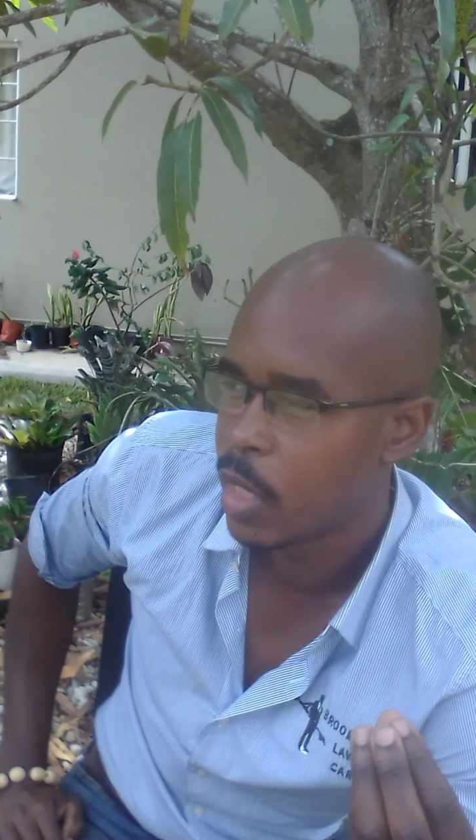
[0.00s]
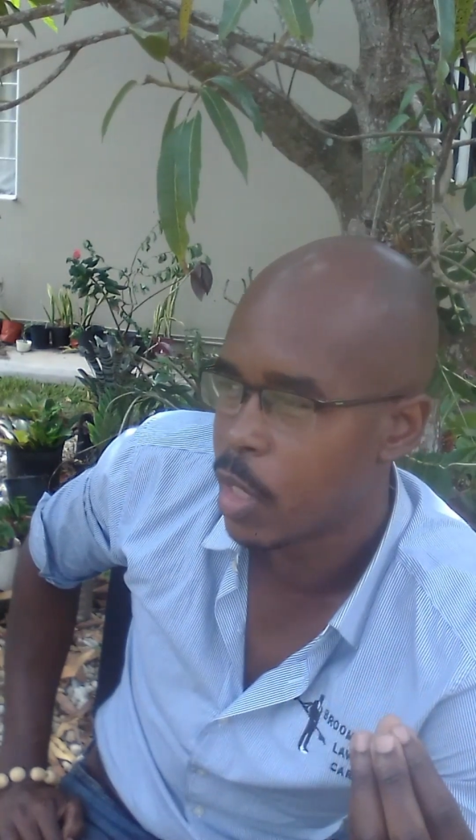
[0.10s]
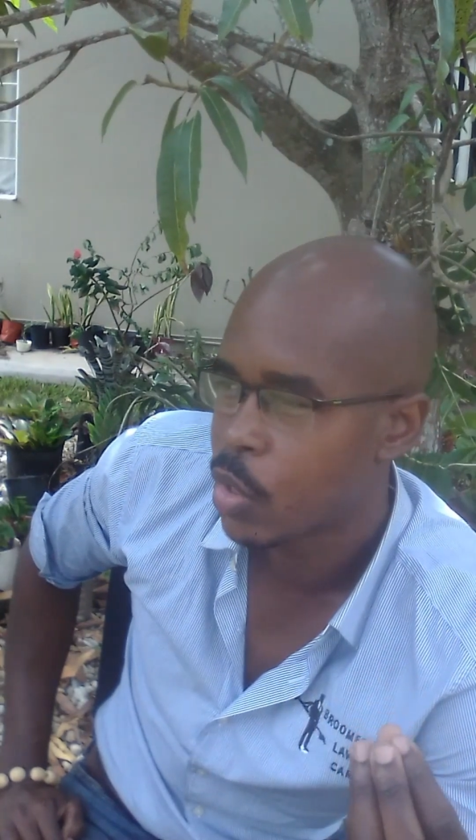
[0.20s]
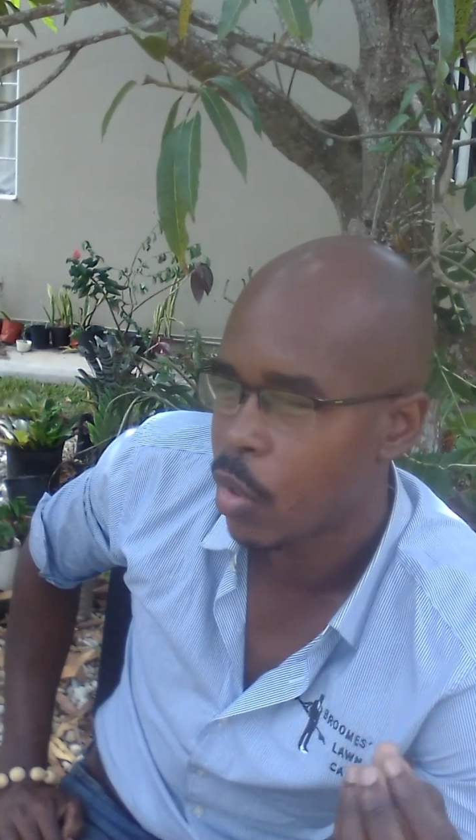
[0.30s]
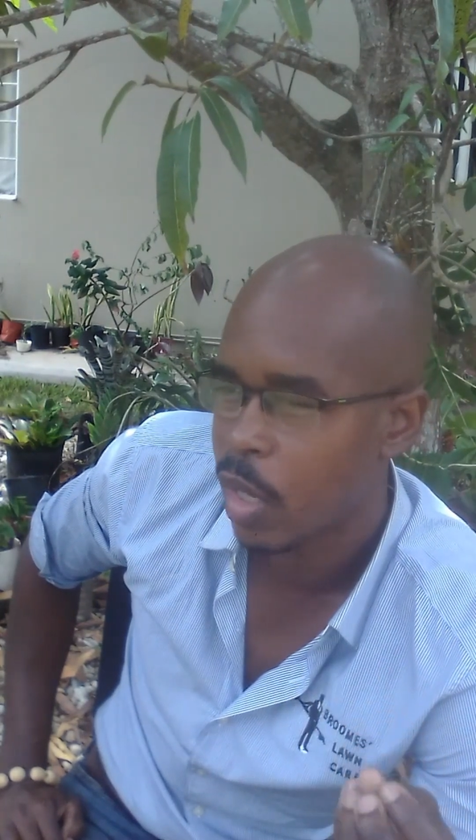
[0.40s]

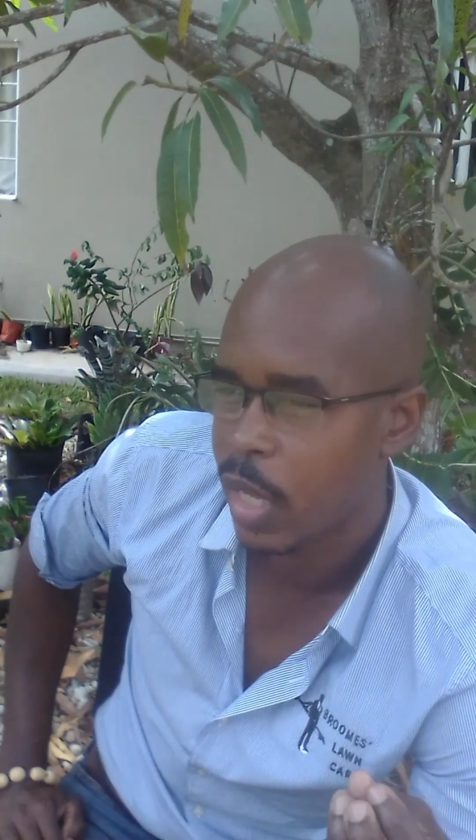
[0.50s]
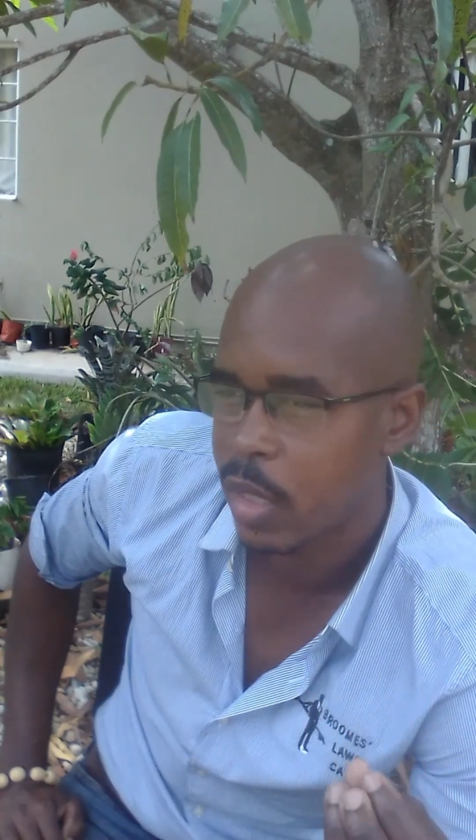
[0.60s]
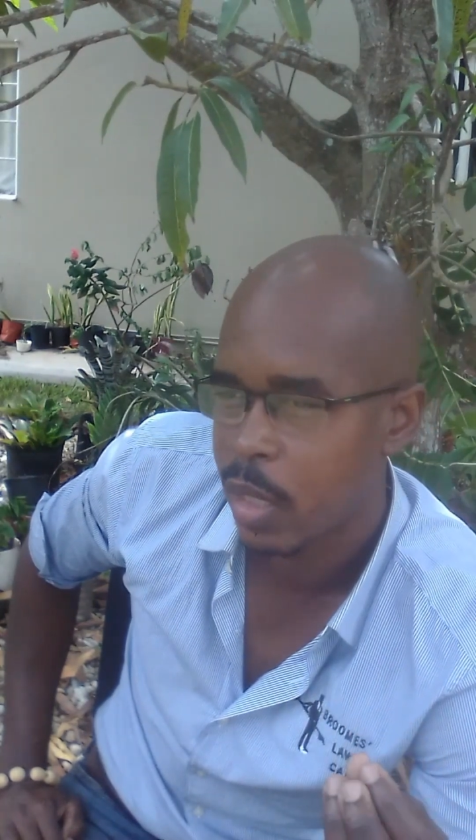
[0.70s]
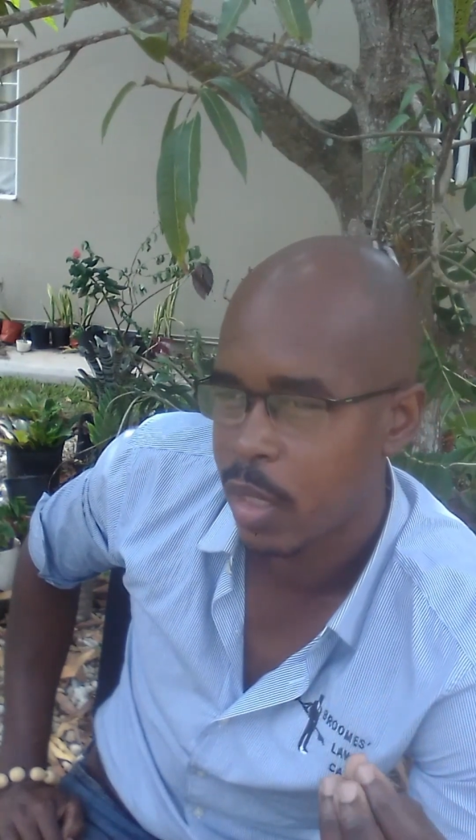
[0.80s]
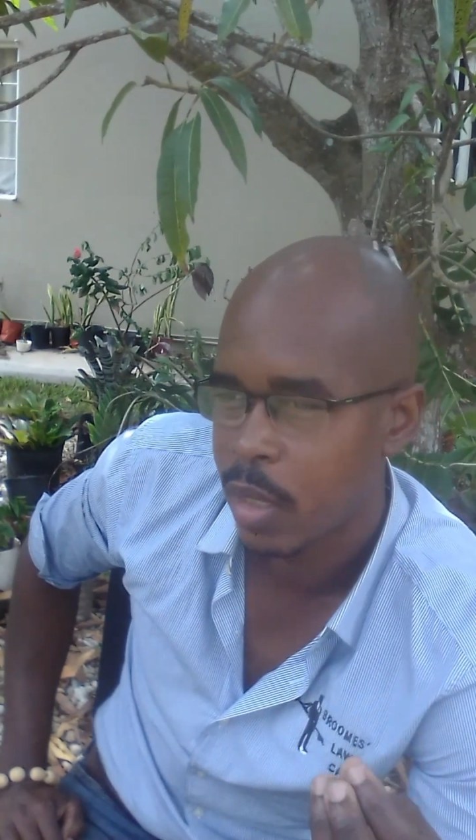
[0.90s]
You sort of
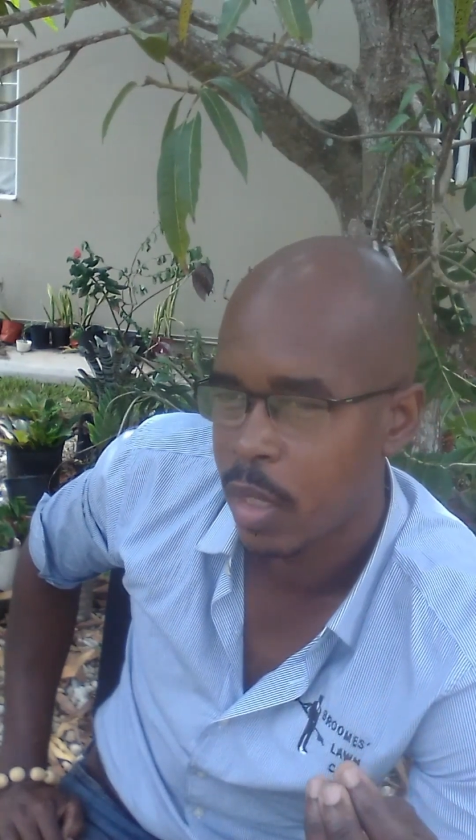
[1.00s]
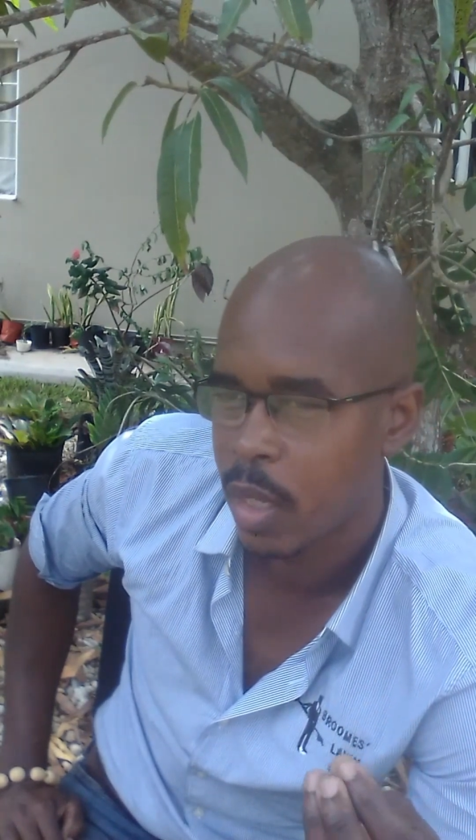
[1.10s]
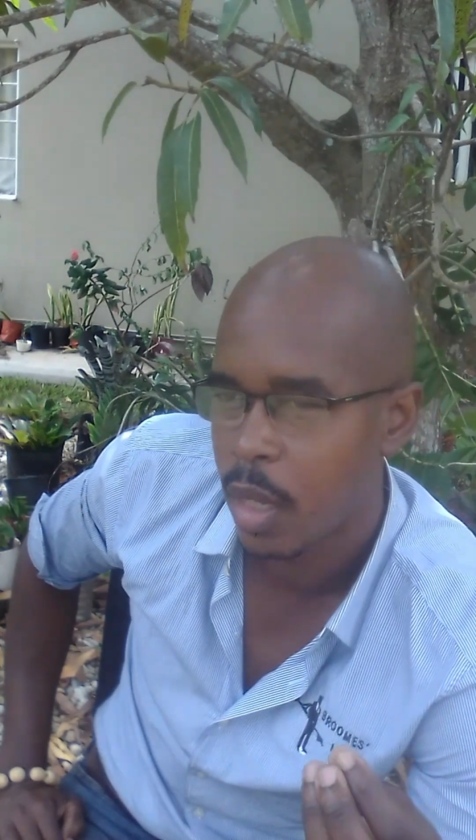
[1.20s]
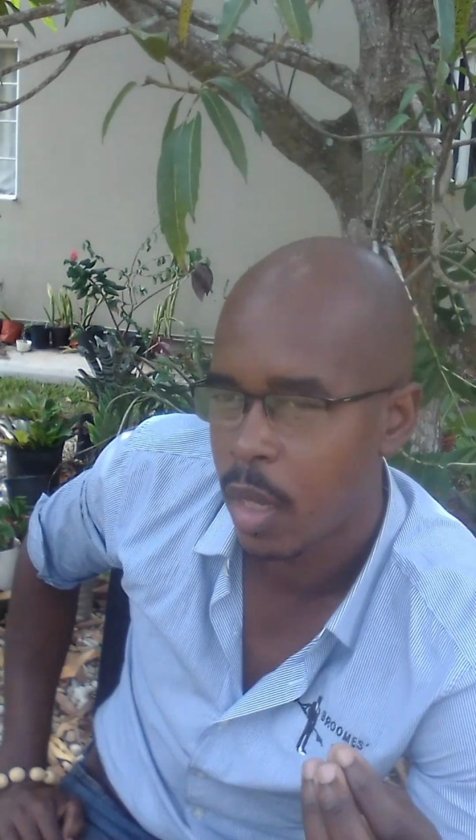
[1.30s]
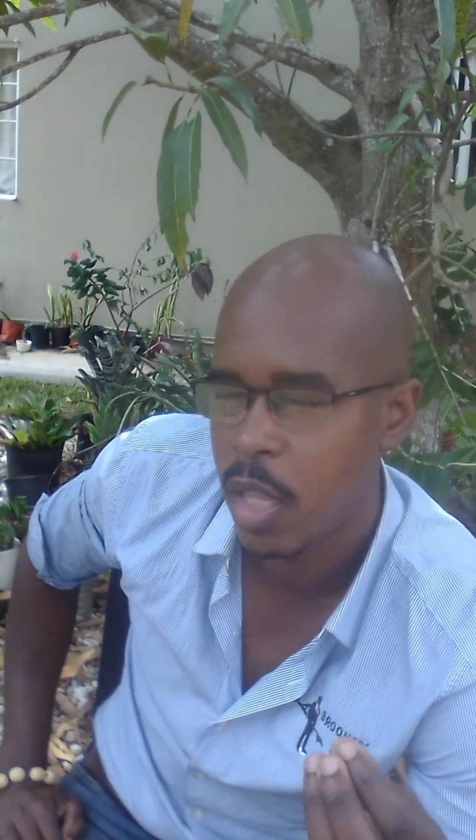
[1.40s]
get
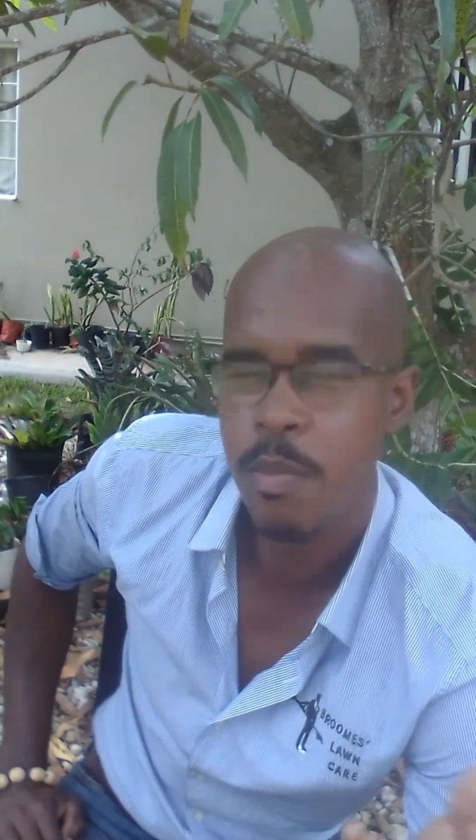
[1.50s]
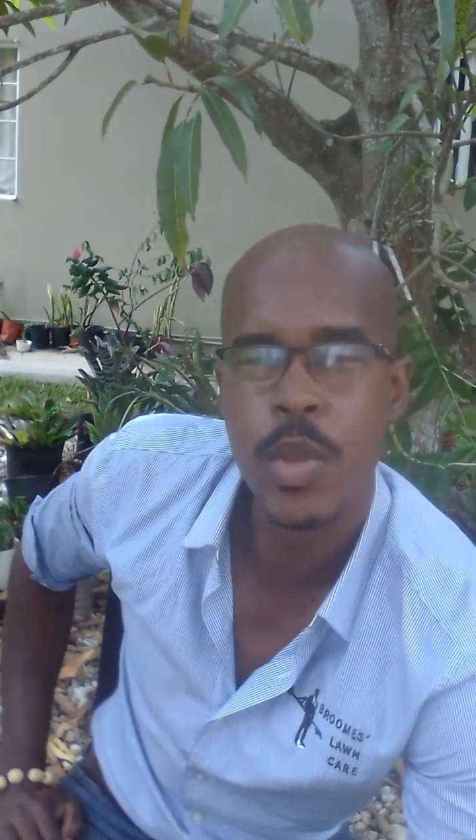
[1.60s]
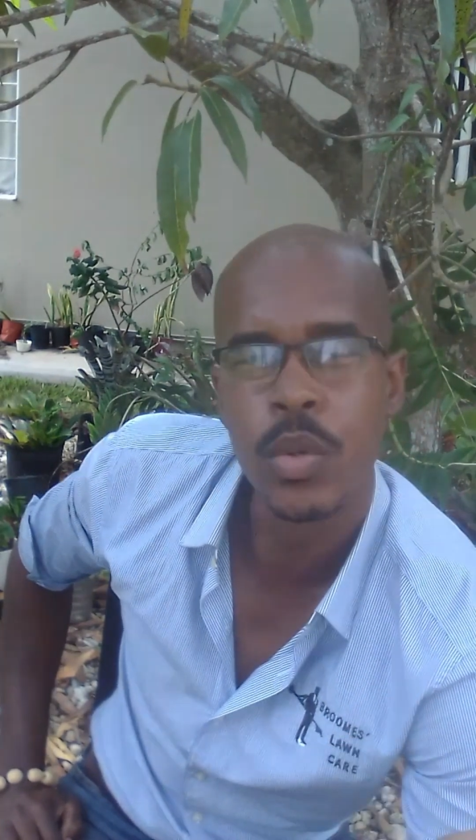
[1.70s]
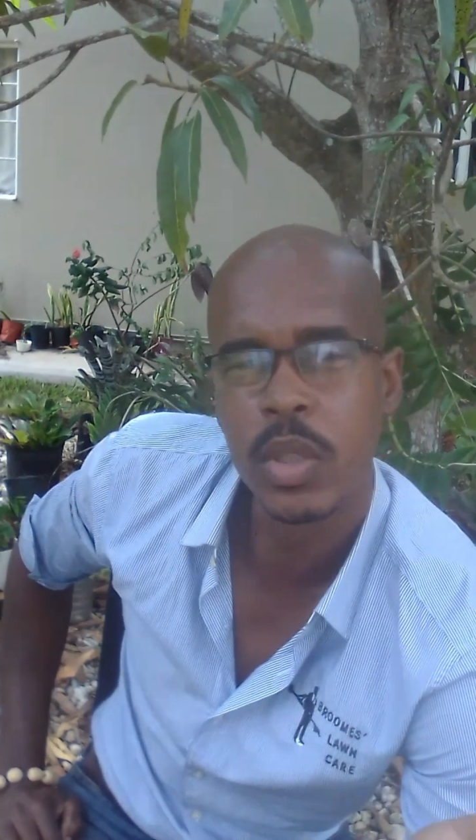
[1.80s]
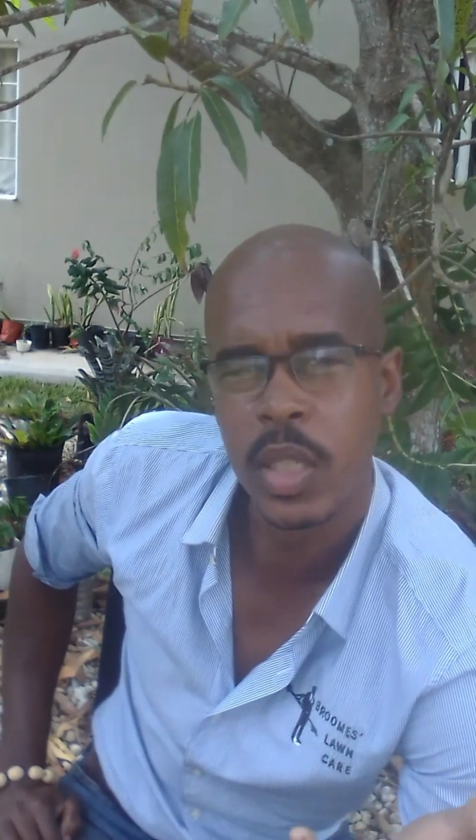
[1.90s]

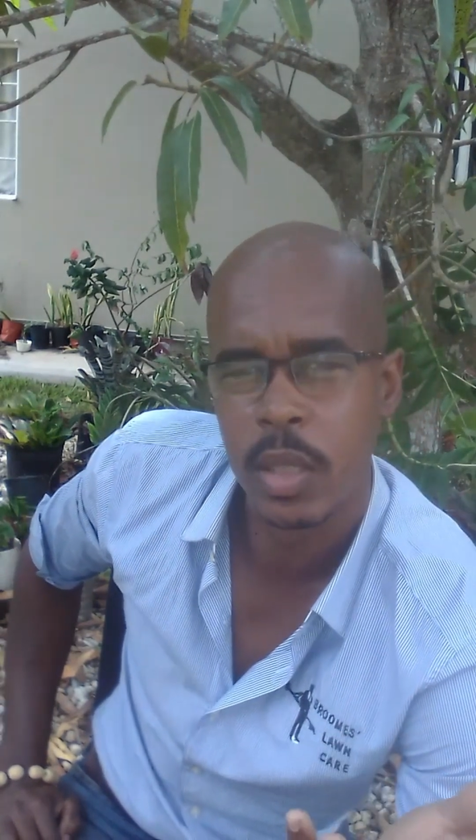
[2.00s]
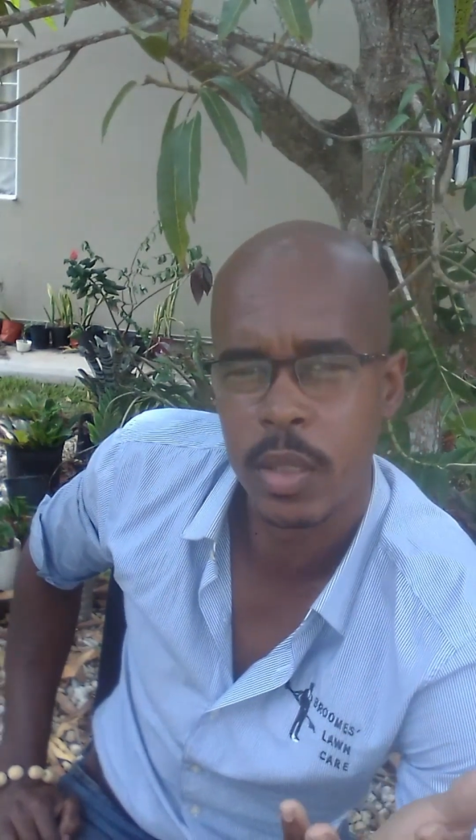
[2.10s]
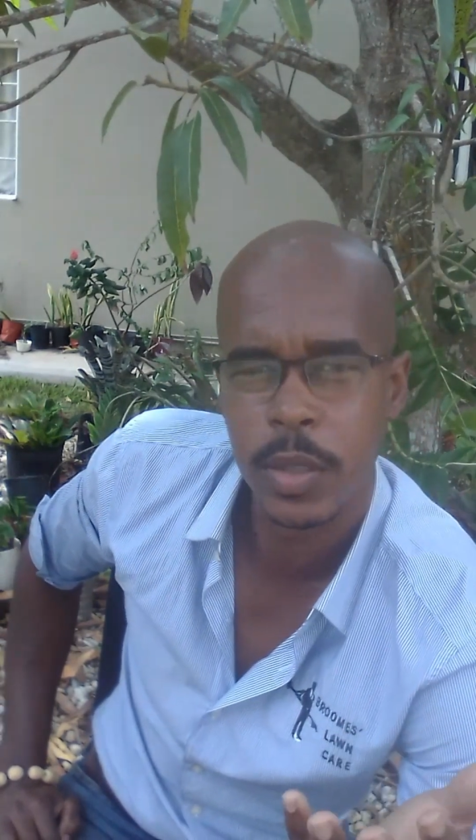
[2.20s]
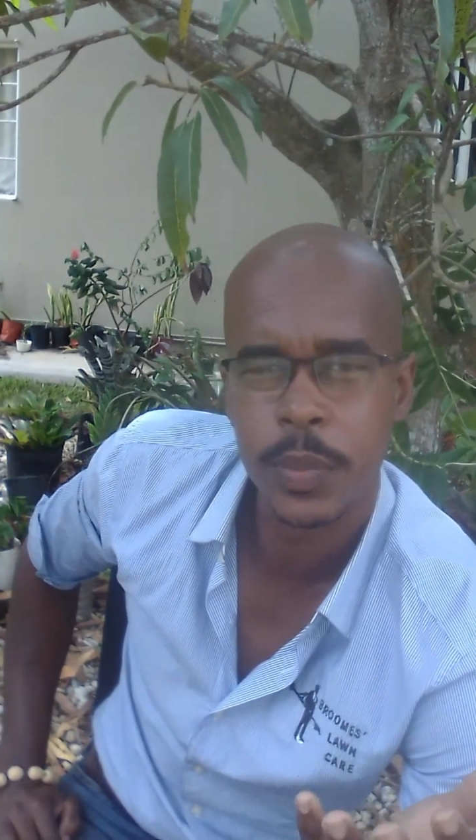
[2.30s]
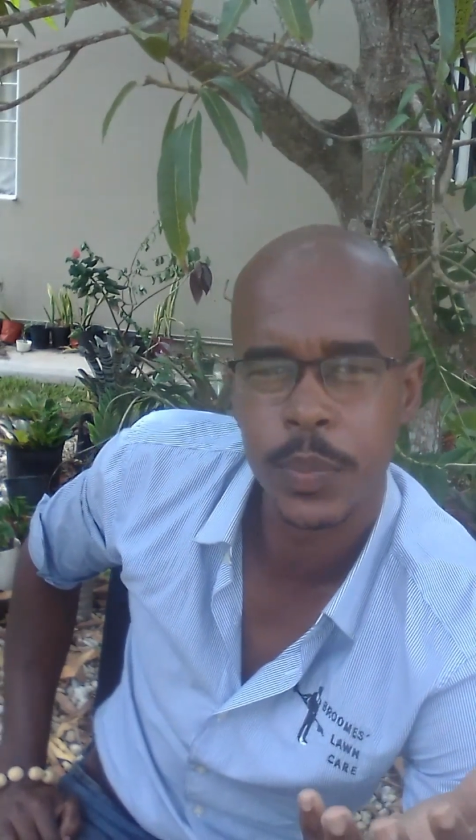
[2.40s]
immune to it.